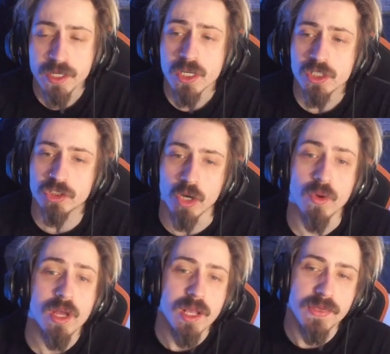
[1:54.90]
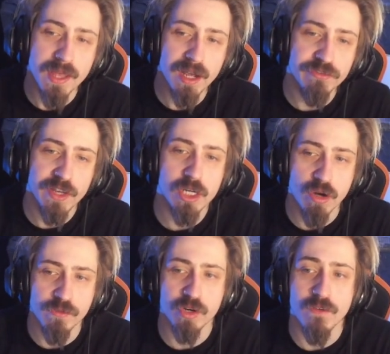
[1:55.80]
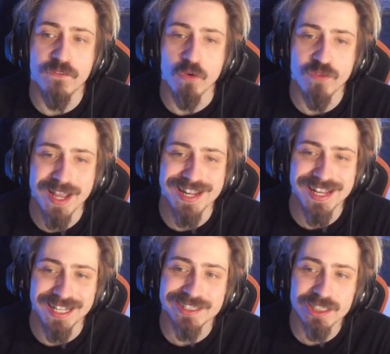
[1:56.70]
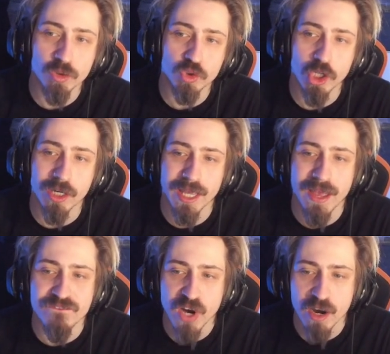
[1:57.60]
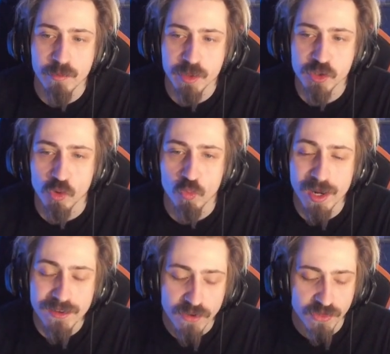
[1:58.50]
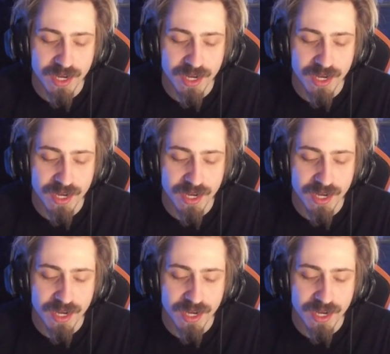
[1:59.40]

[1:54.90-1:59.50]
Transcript: So, Night Fae covenant for raiding and single target environments with the